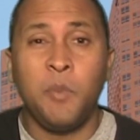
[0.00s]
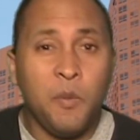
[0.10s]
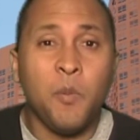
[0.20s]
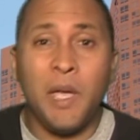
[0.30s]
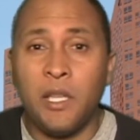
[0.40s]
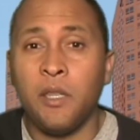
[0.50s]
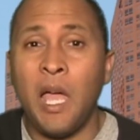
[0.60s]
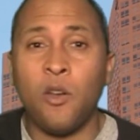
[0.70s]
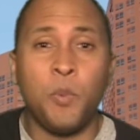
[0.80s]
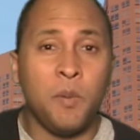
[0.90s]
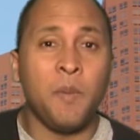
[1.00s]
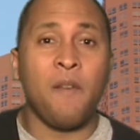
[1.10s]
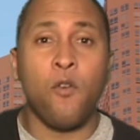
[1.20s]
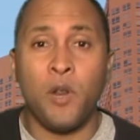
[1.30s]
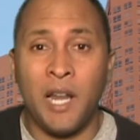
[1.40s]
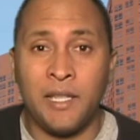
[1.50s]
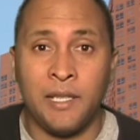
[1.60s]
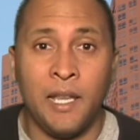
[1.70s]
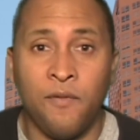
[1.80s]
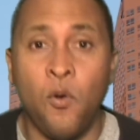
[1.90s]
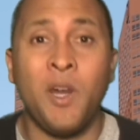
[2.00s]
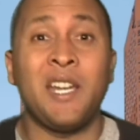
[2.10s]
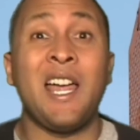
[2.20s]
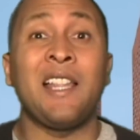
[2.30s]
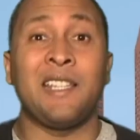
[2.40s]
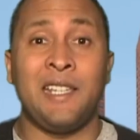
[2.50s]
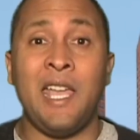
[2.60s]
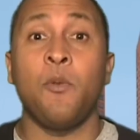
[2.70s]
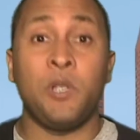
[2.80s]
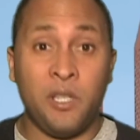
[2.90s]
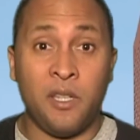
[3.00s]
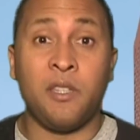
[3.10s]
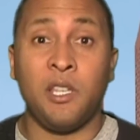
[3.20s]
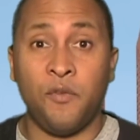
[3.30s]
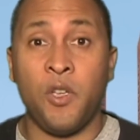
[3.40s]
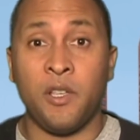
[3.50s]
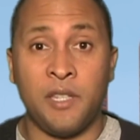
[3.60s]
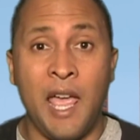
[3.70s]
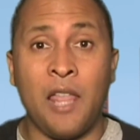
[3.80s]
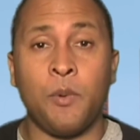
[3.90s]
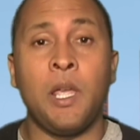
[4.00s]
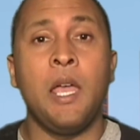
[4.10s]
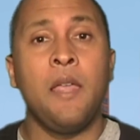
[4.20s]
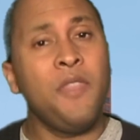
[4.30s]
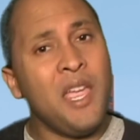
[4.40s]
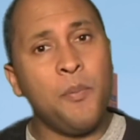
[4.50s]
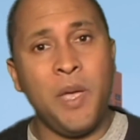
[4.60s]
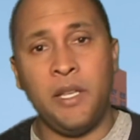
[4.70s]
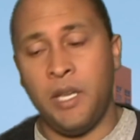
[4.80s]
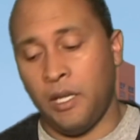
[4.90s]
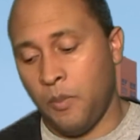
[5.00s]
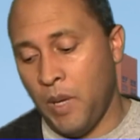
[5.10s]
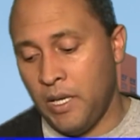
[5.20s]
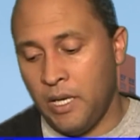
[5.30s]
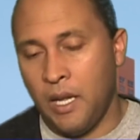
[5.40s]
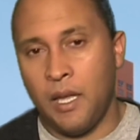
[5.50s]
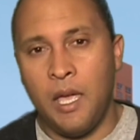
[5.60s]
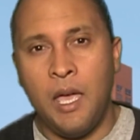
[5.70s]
I know people make $400 a day, which is a six-figure salary. They're paycheck to paycheck.